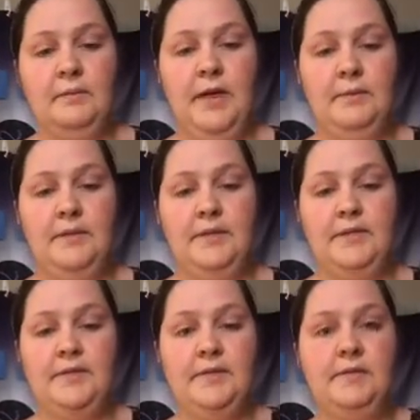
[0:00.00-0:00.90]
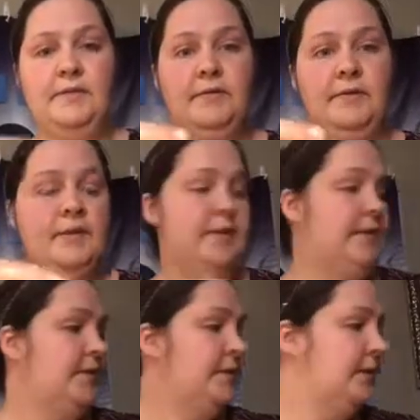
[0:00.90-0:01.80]
bobbies for
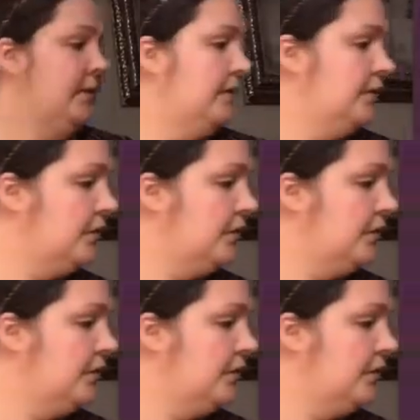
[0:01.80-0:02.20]
this one, the